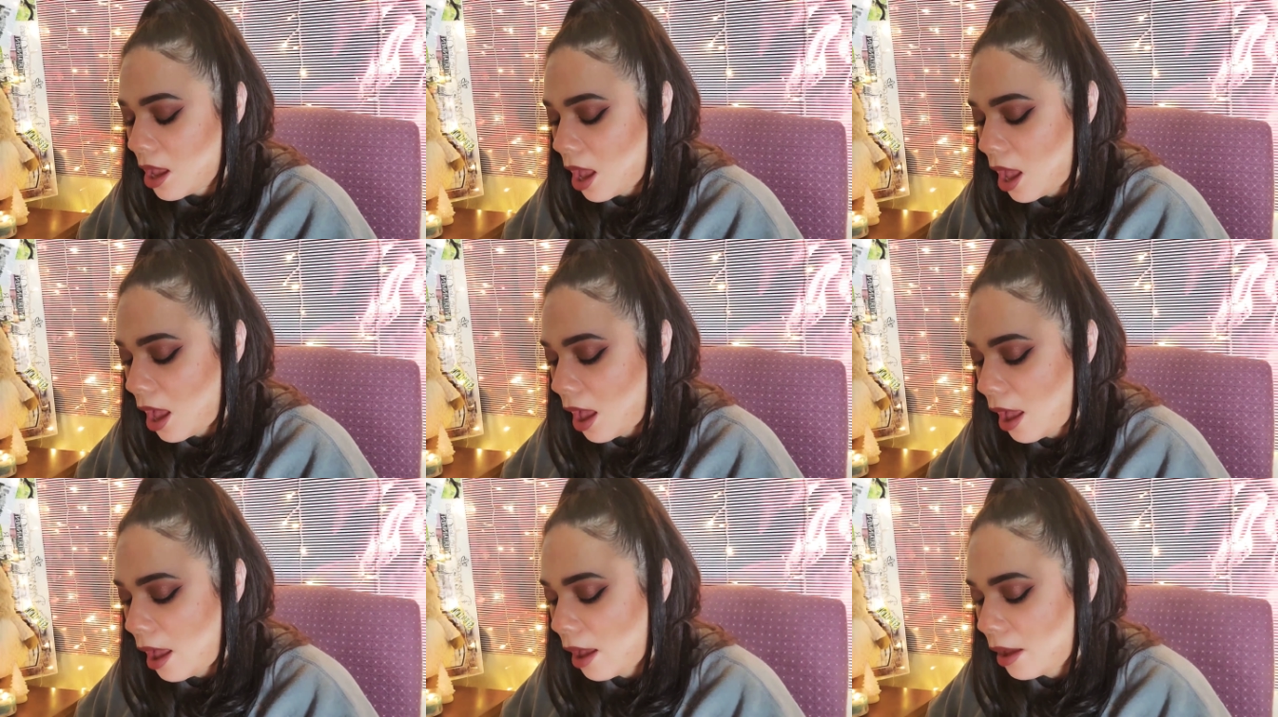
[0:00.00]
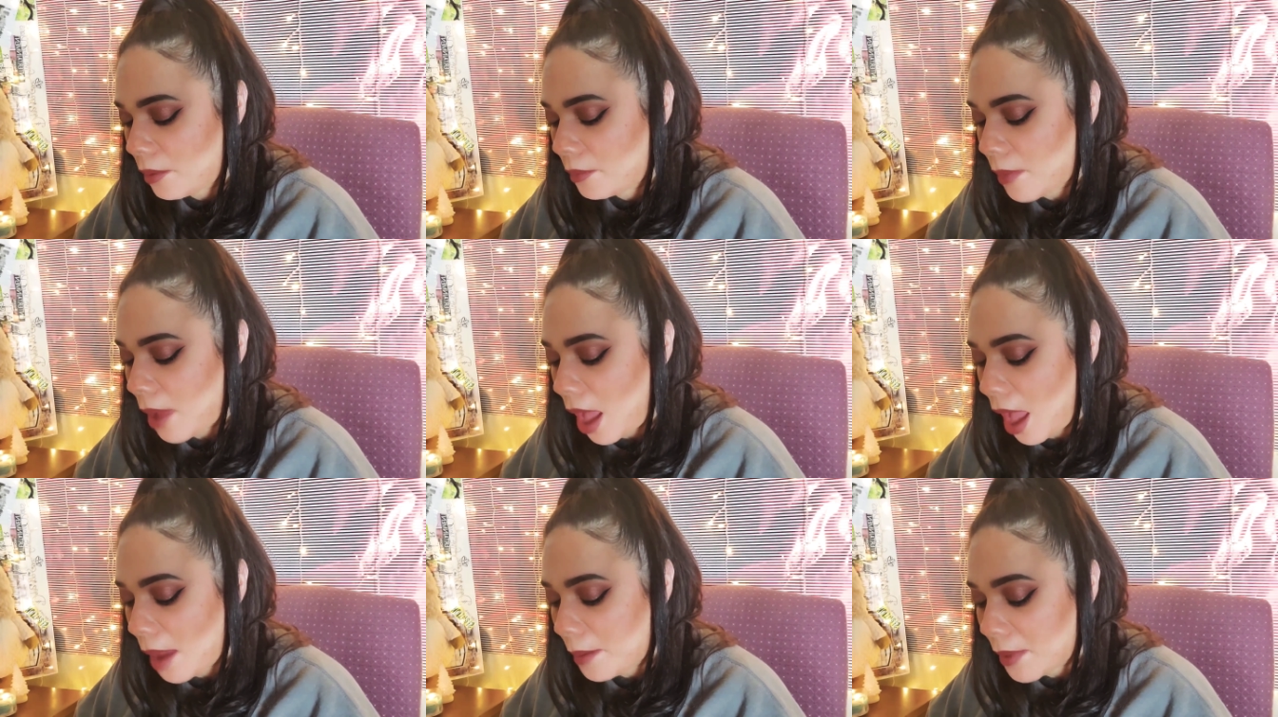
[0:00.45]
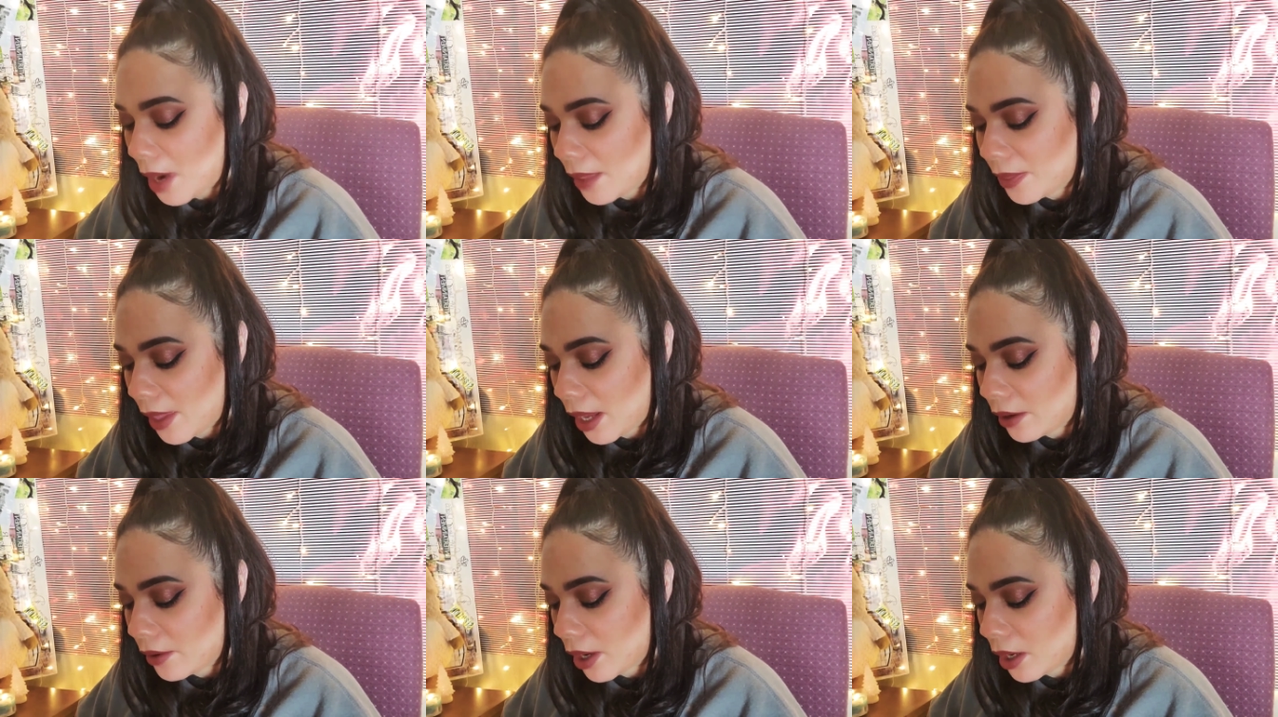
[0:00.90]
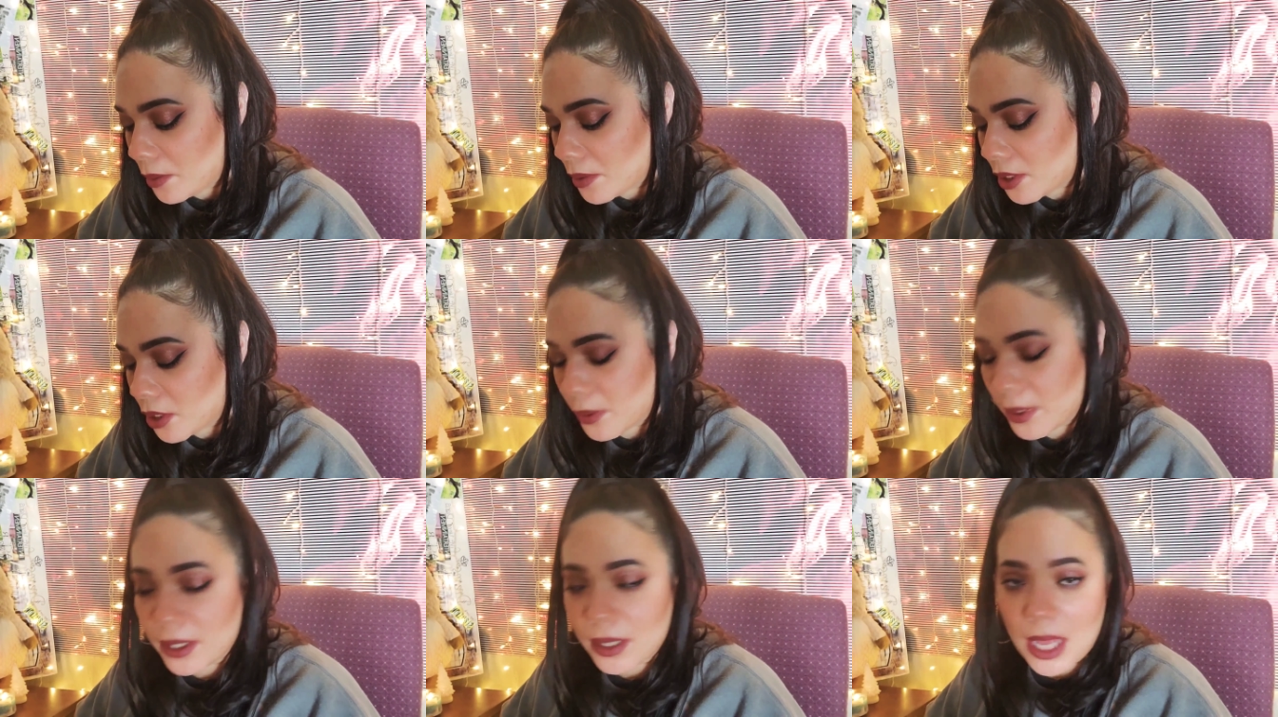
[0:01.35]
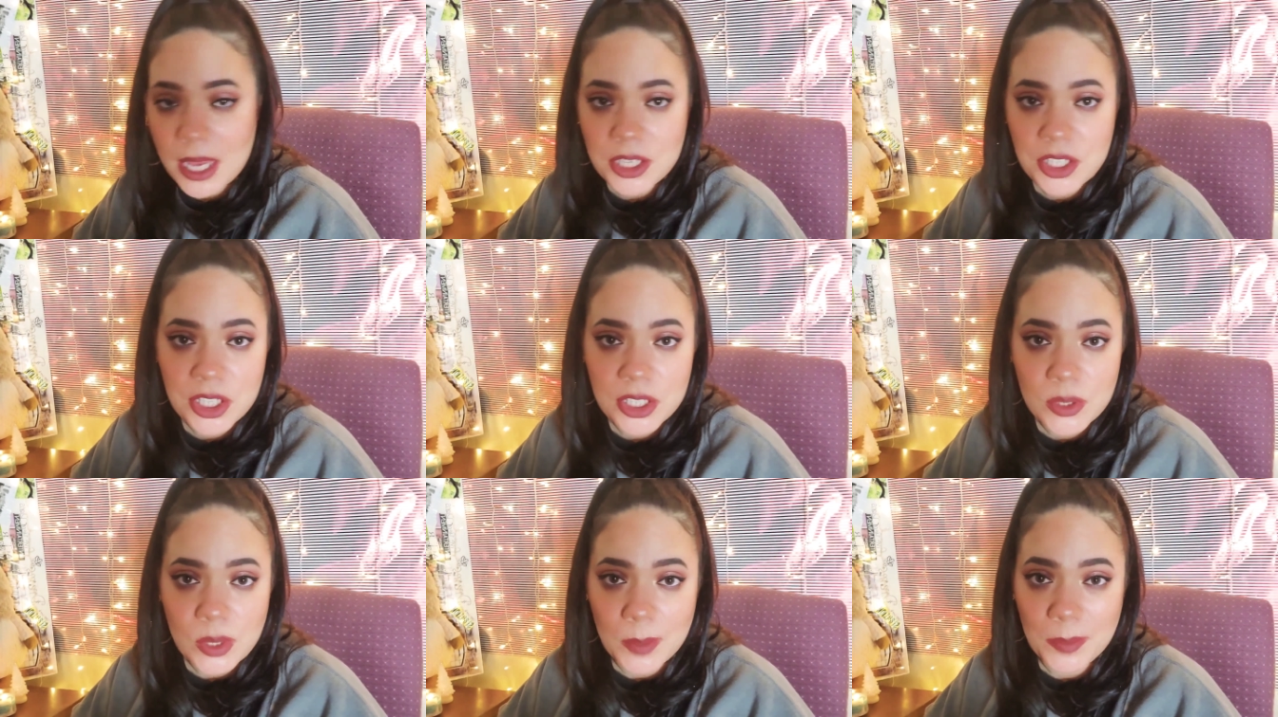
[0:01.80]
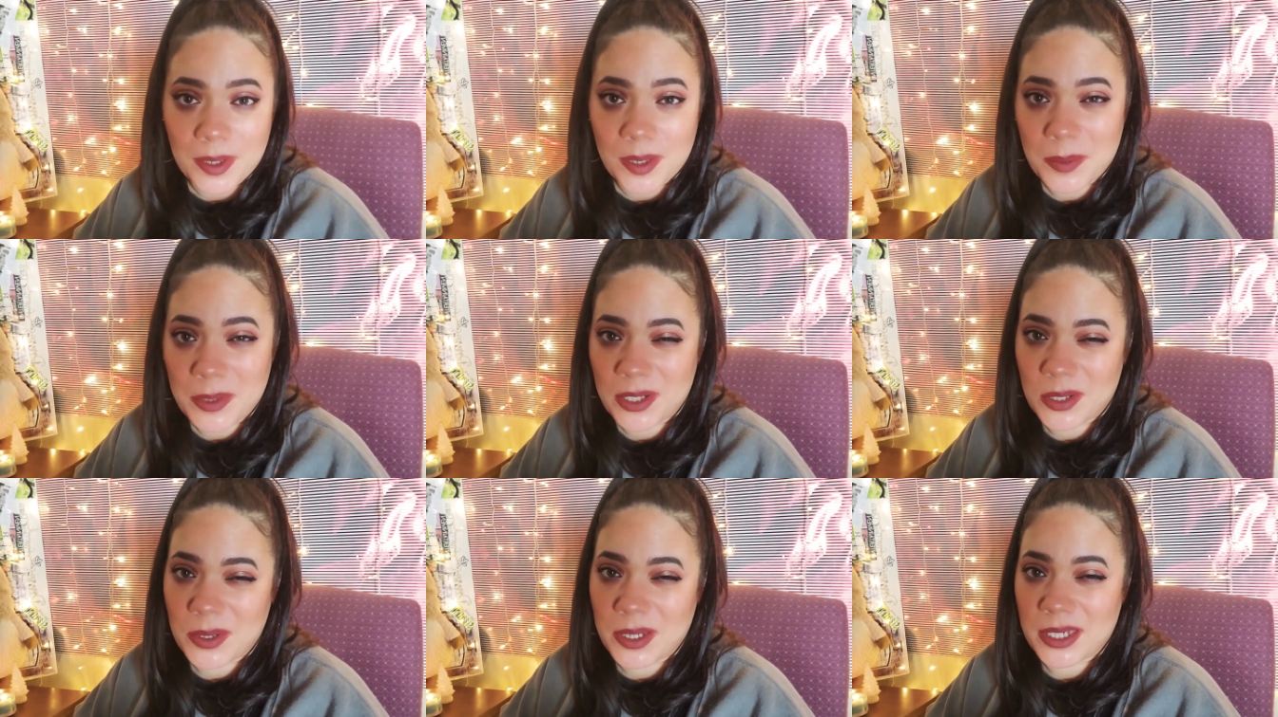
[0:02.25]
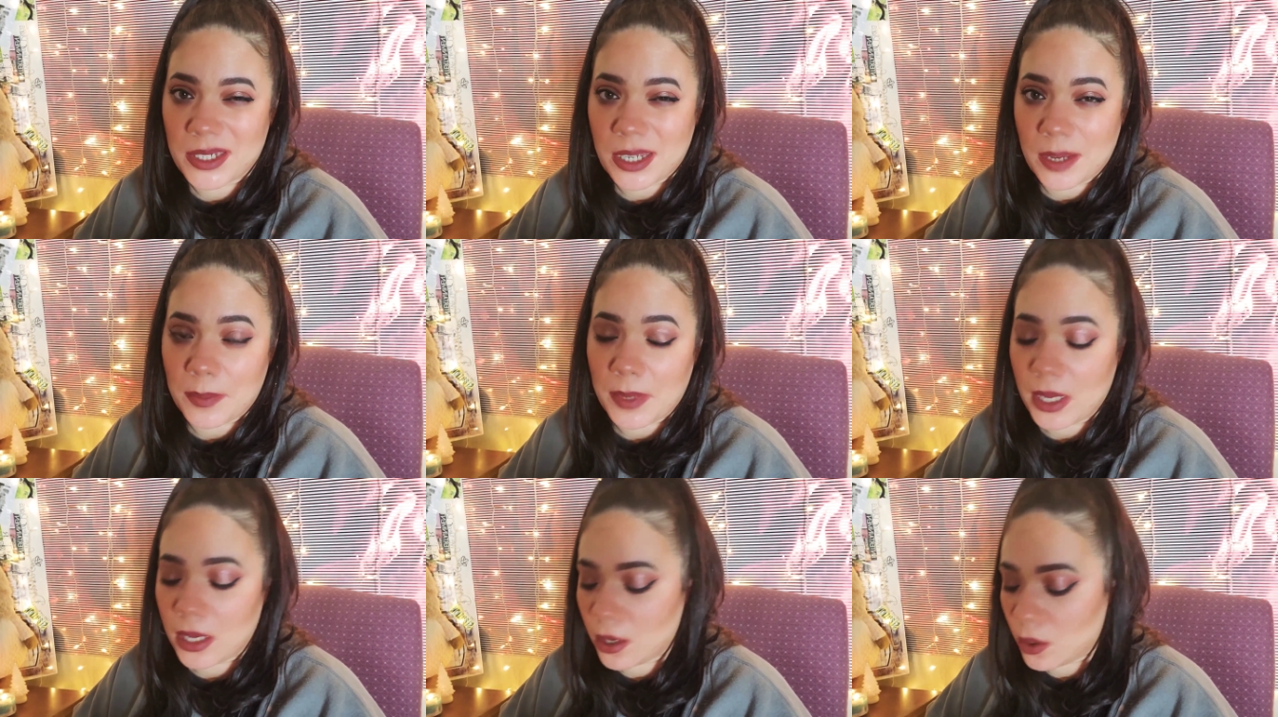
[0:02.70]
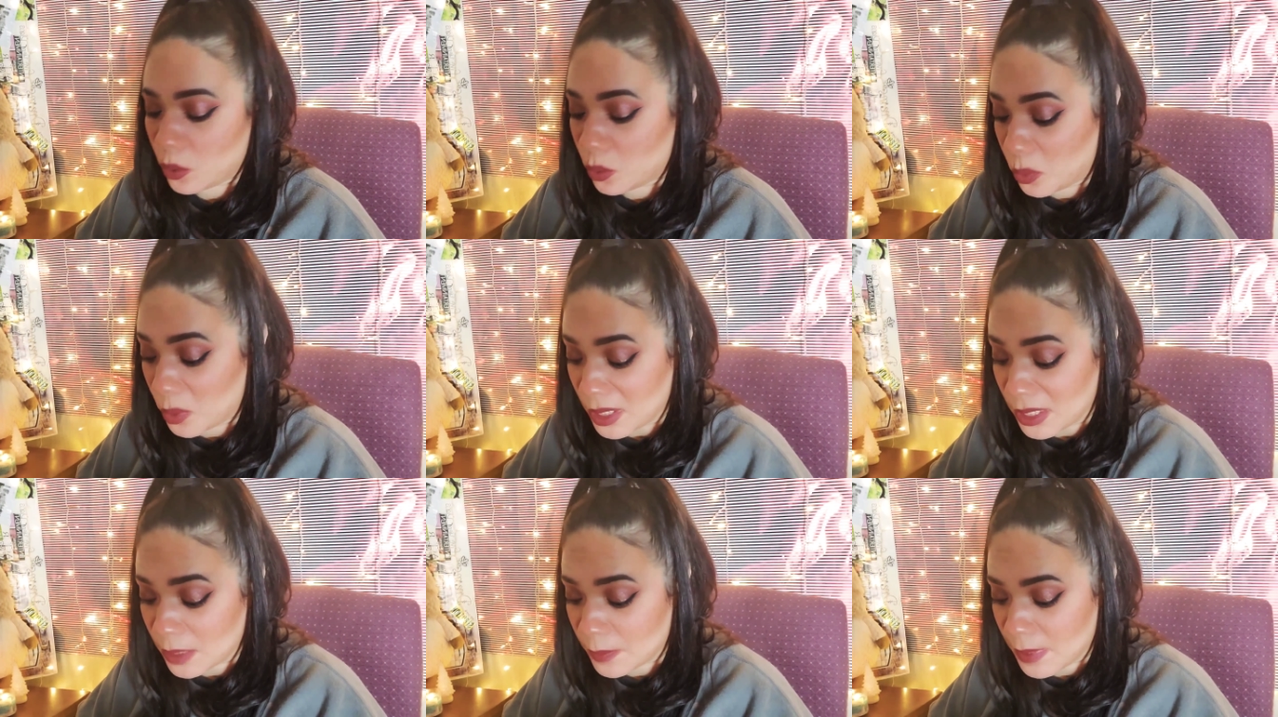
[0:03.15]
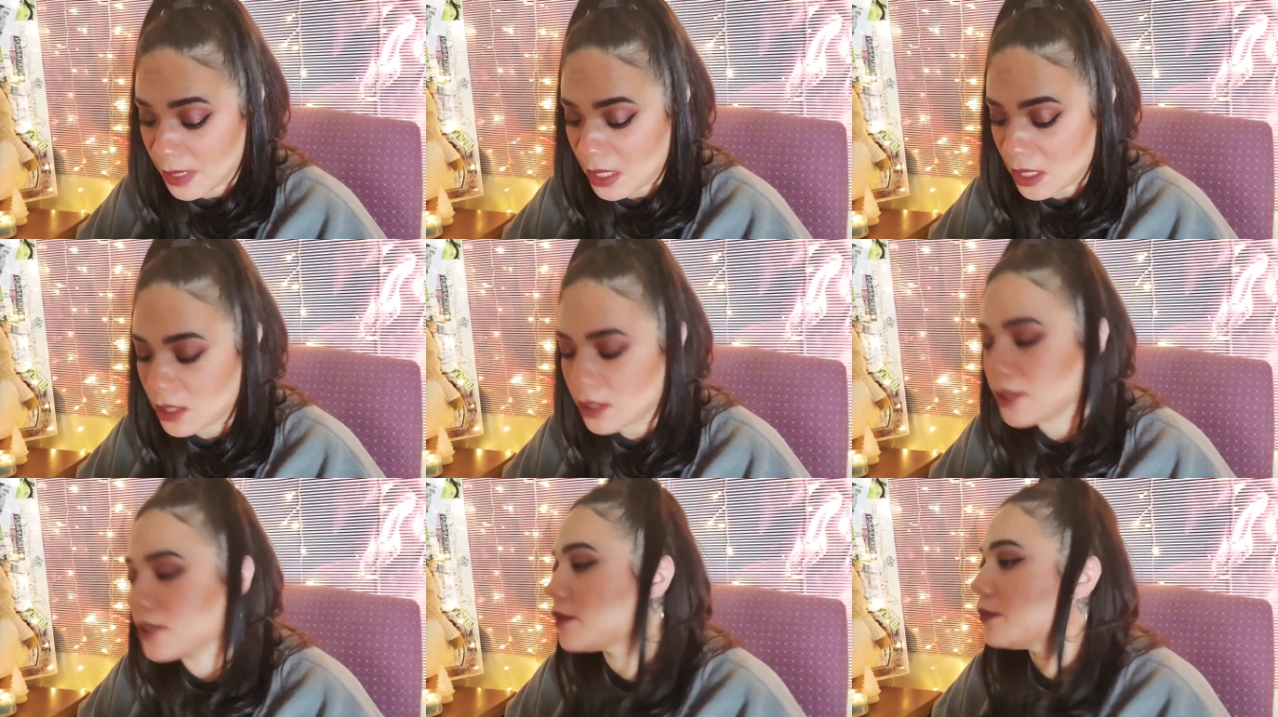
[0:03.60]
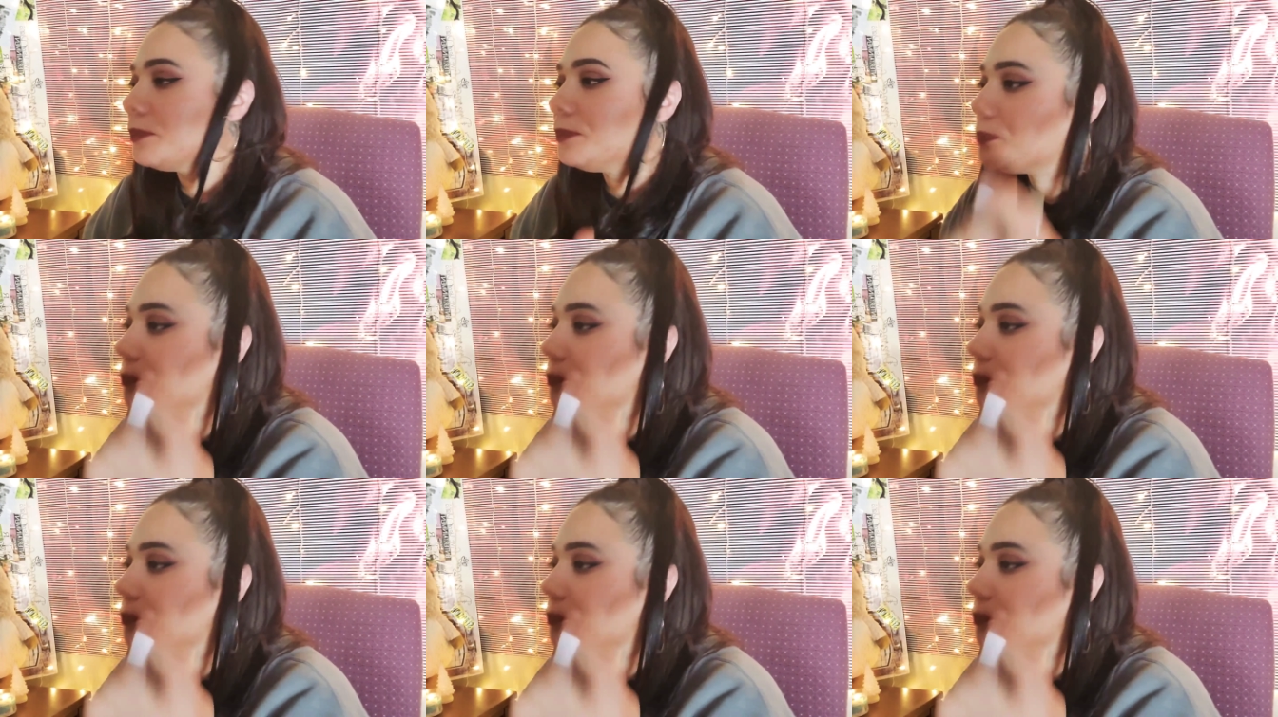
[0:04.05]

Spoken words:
I'm not that great with doing lashes, so I'm going to be doing demi wispies.